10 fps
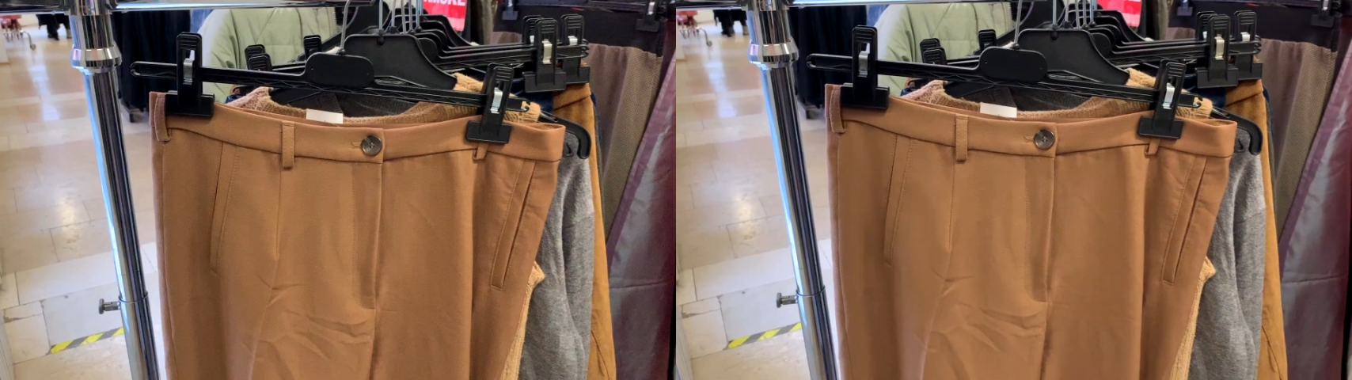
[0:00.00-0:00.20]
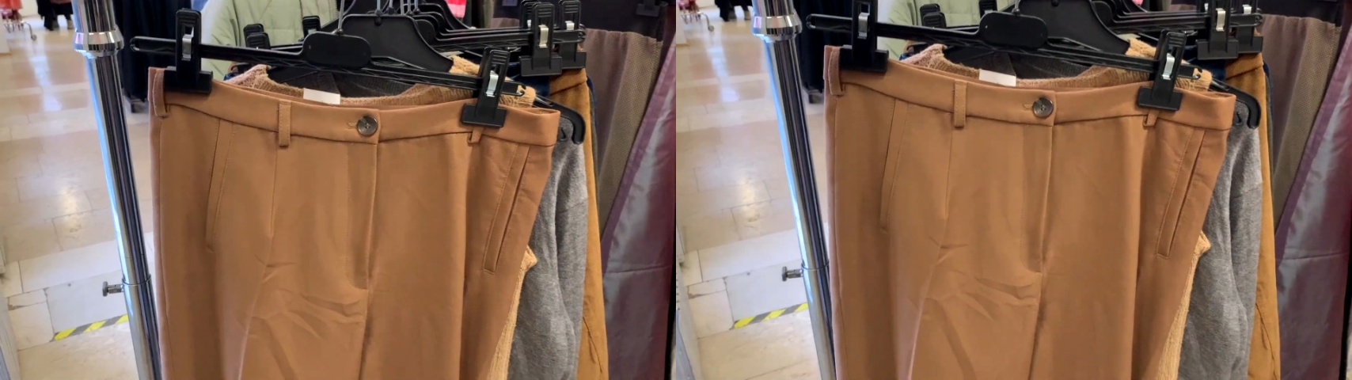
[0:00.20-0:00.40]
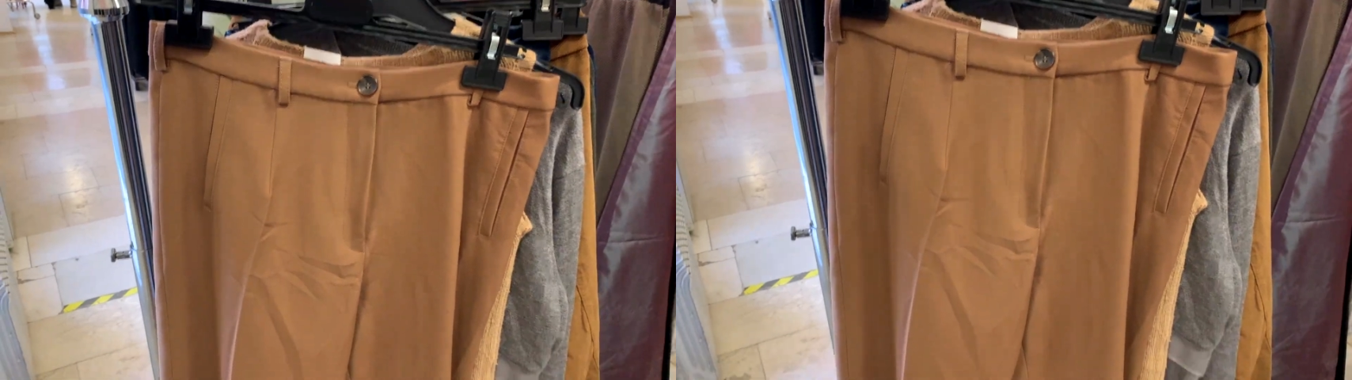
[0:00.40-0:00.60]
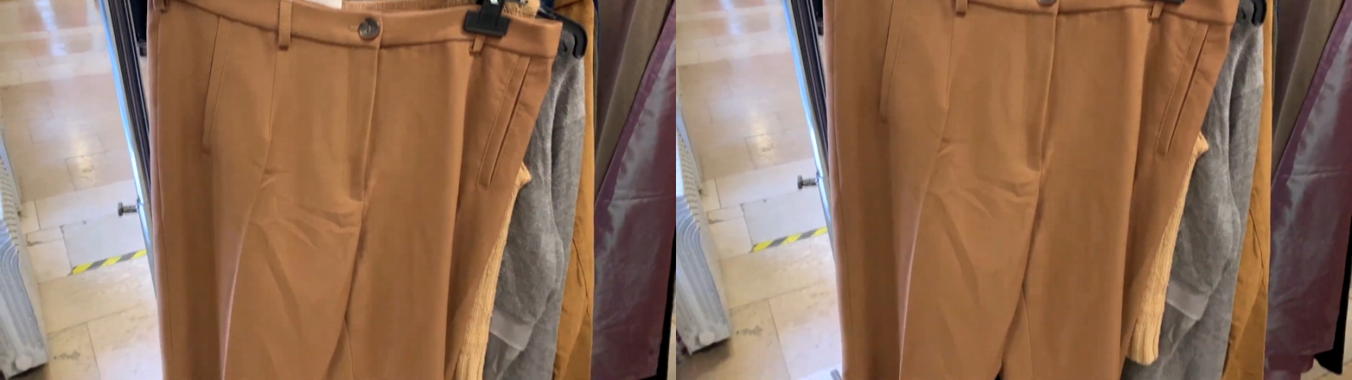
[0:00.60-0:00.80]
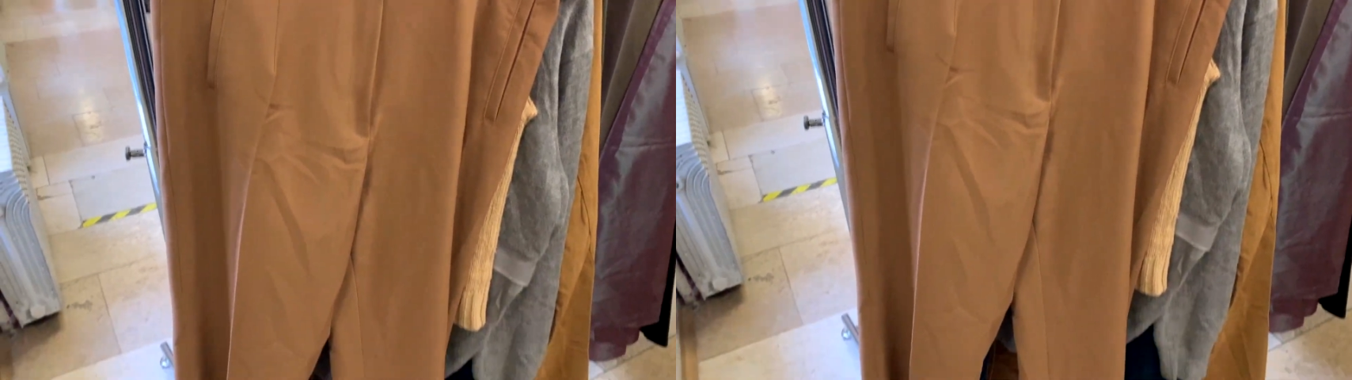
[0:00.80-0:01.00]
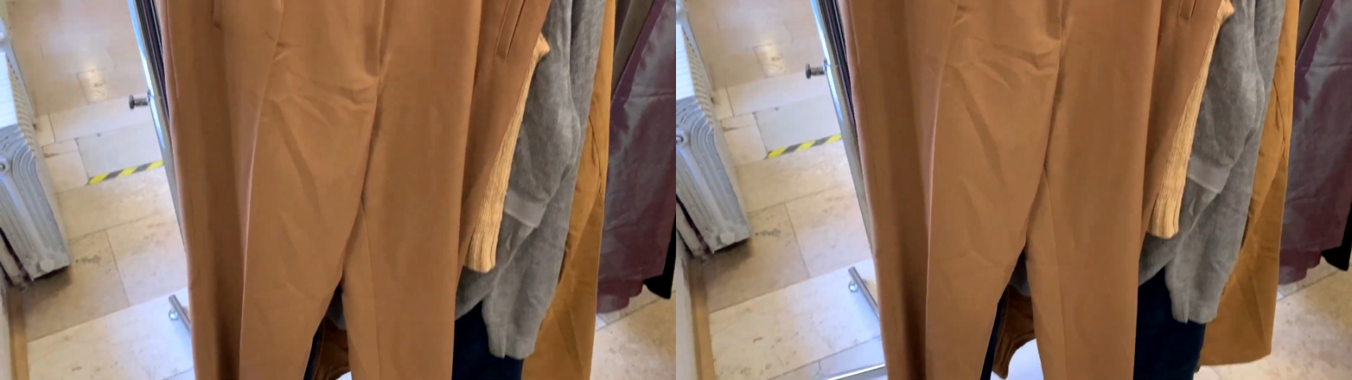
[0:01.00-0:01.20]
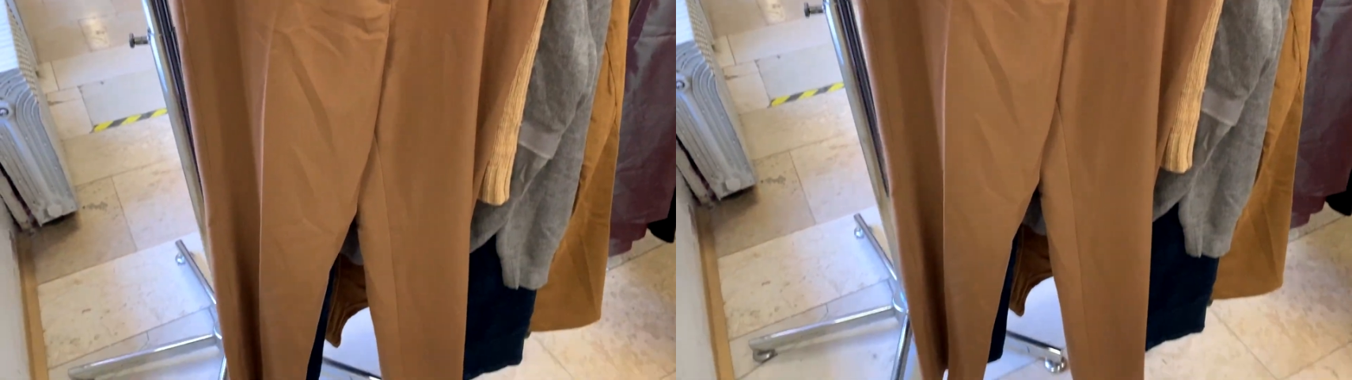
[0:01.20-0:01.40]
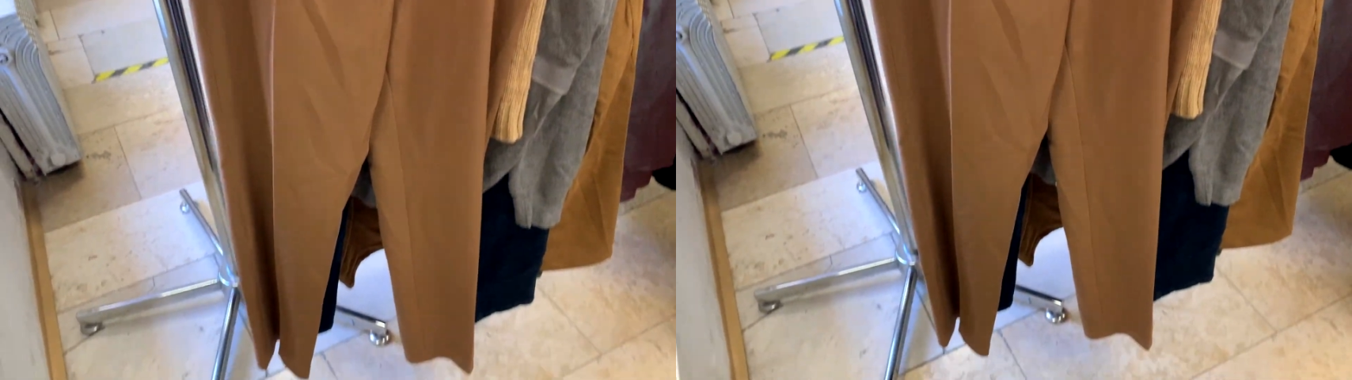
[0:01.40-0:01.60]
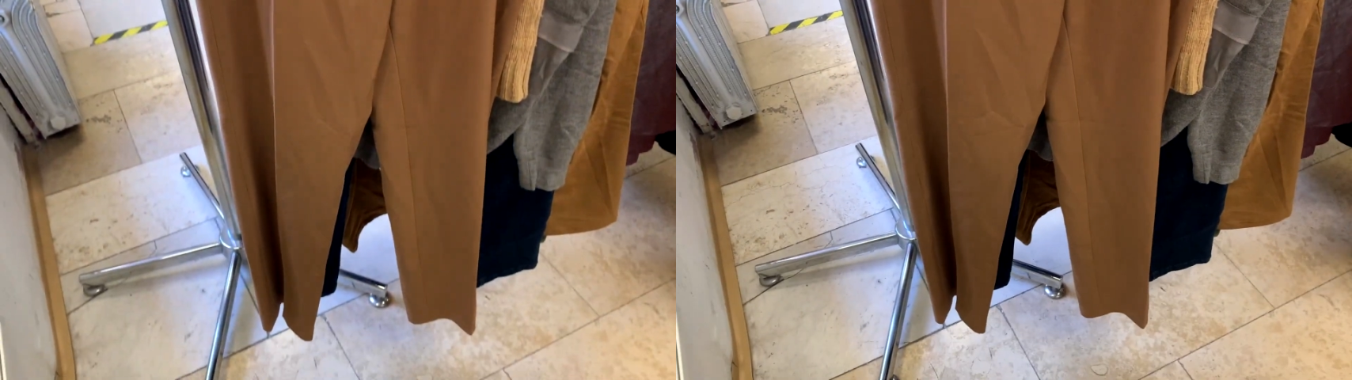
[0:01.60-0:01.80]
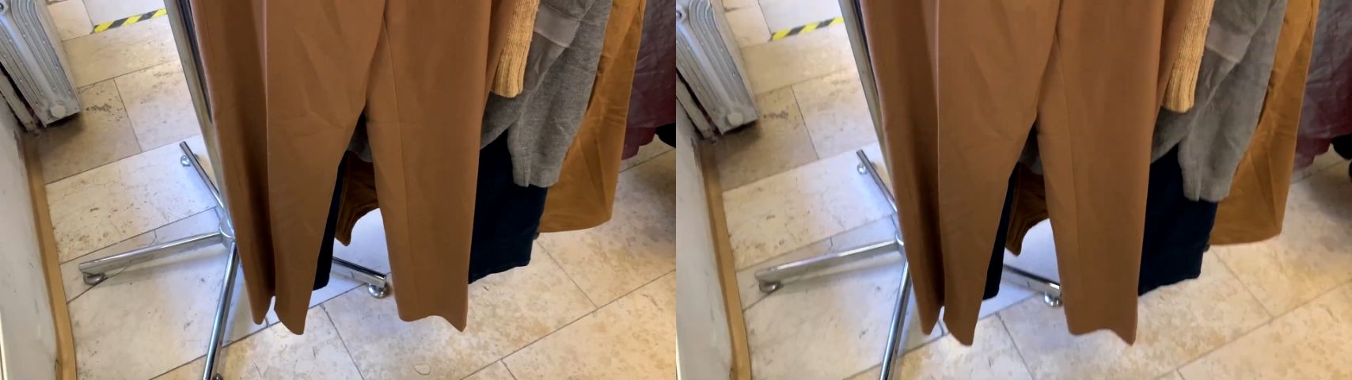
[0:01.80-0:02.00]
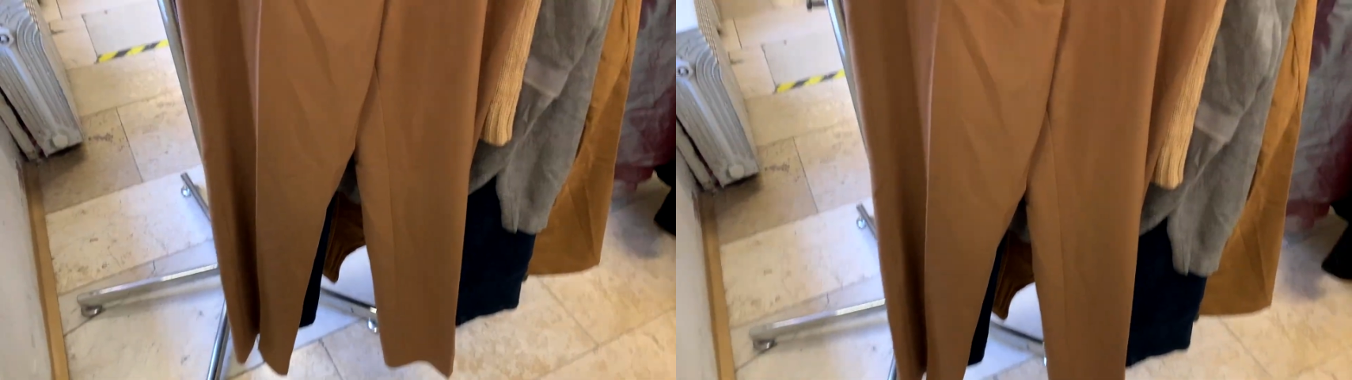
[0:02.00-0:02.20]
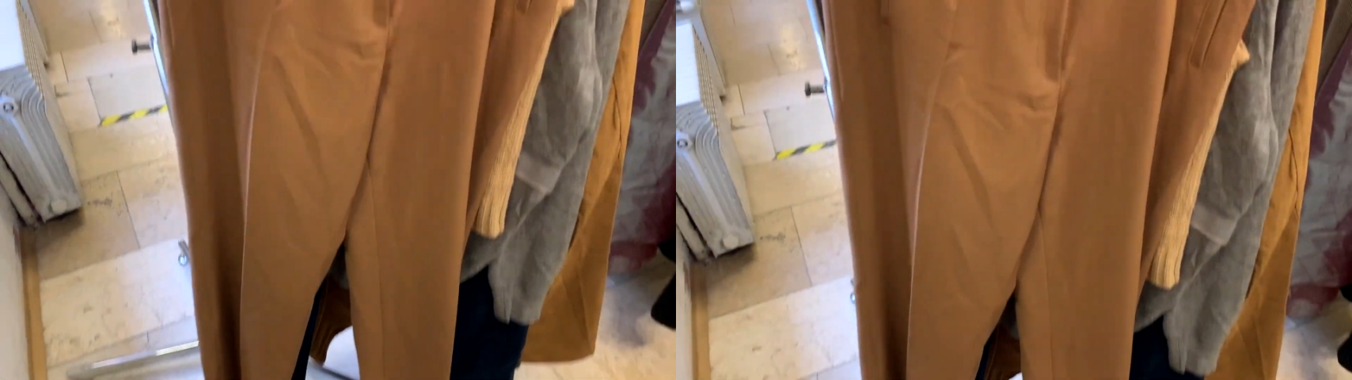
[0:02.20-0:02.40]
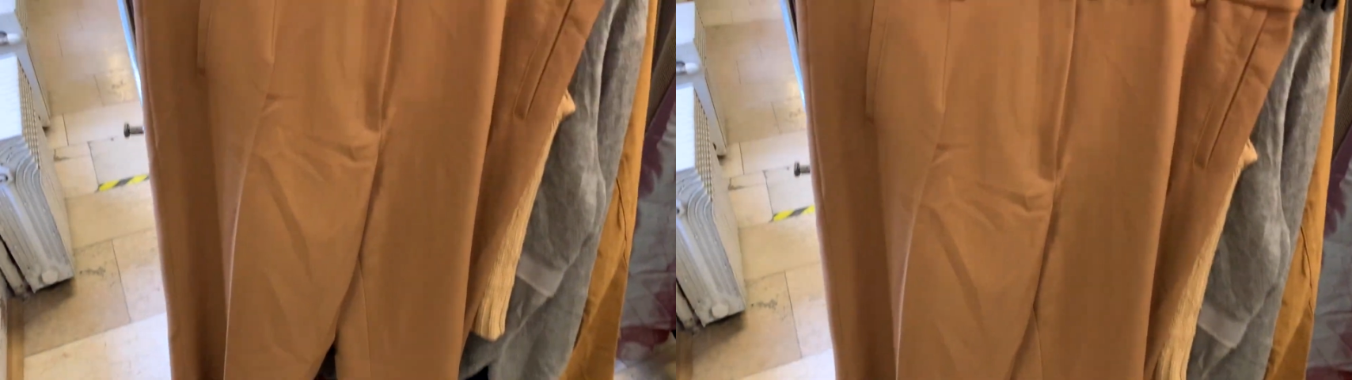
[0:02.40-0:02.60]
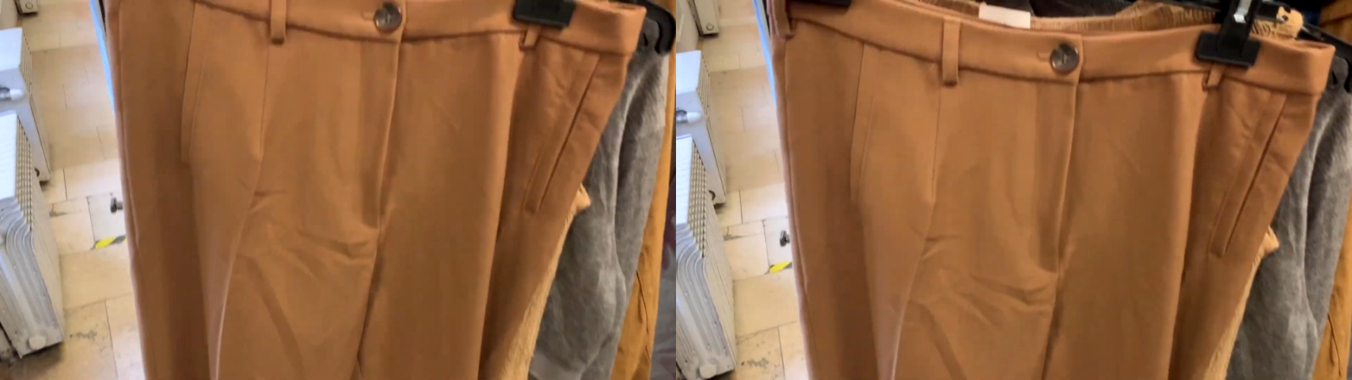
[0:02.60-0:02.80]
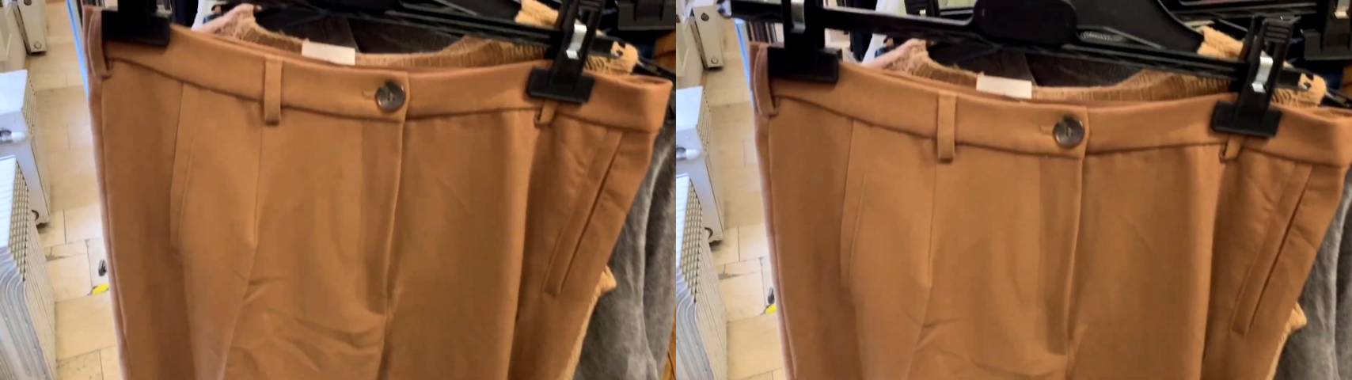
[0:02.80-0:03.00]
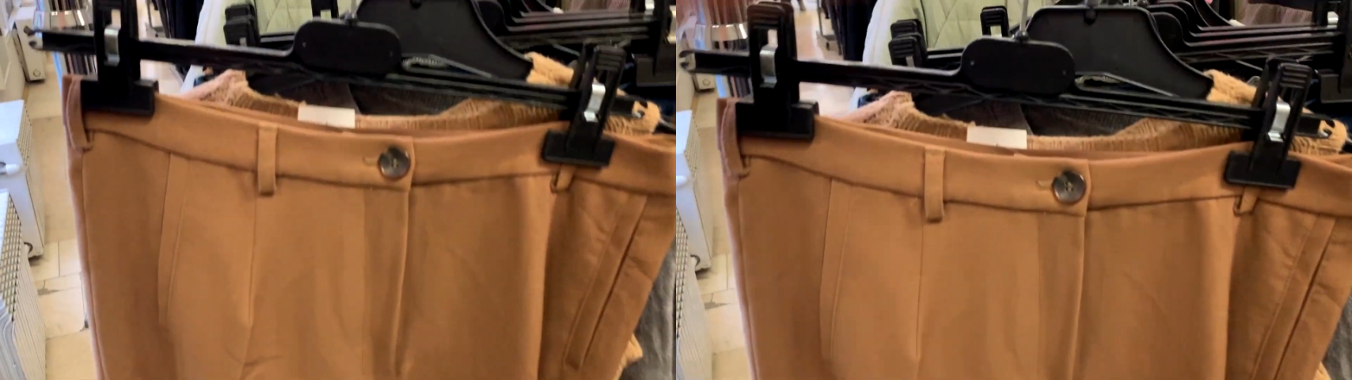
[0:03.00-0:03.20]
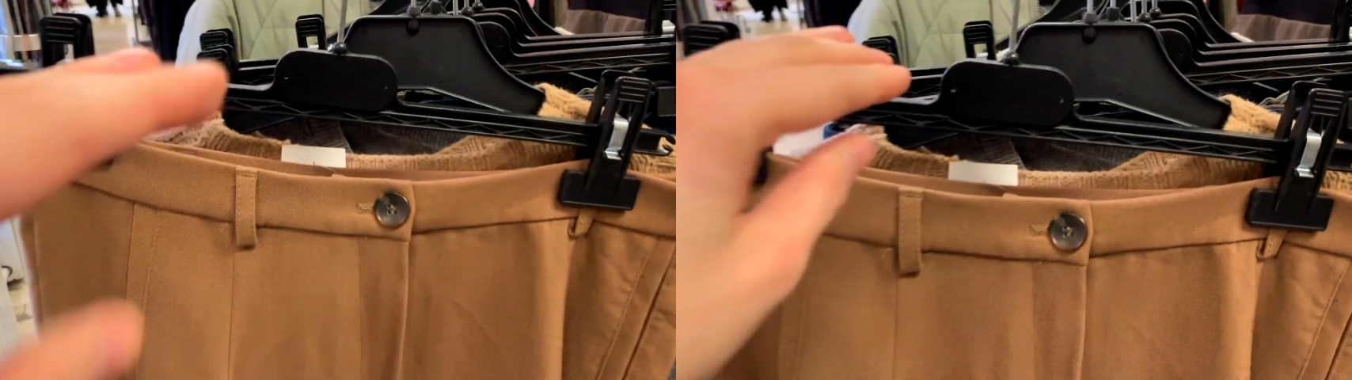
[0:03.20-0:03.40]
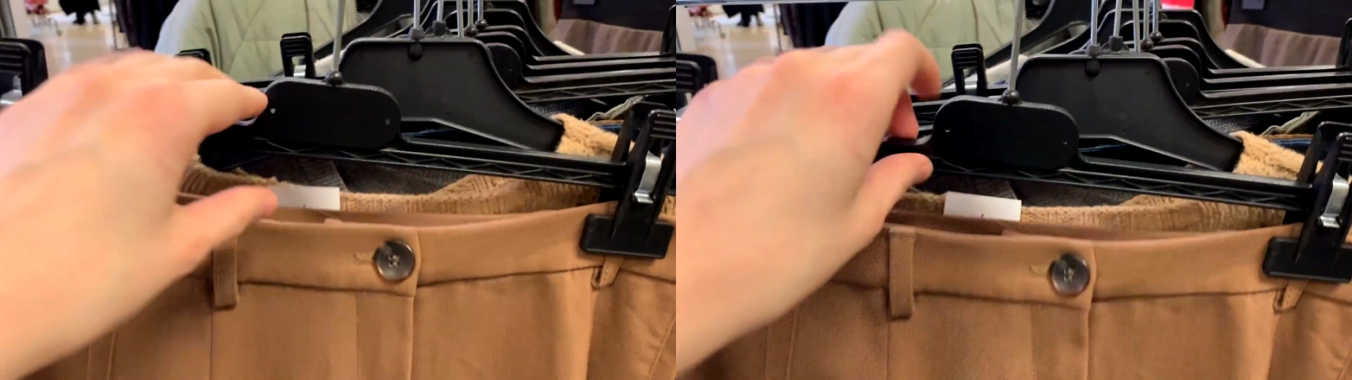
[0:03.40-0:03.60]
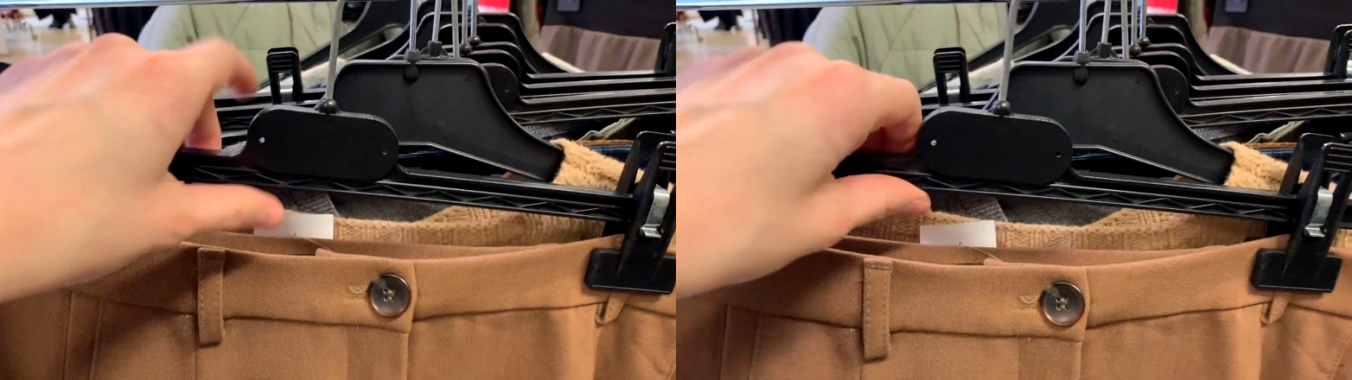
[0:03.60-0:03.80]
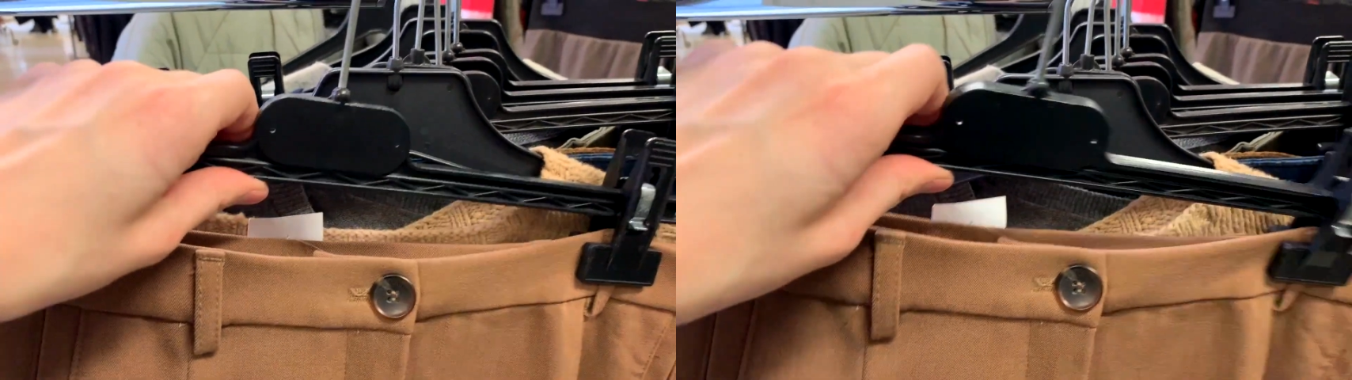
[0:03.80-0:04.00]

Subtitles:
Nobody's mouth can be seen.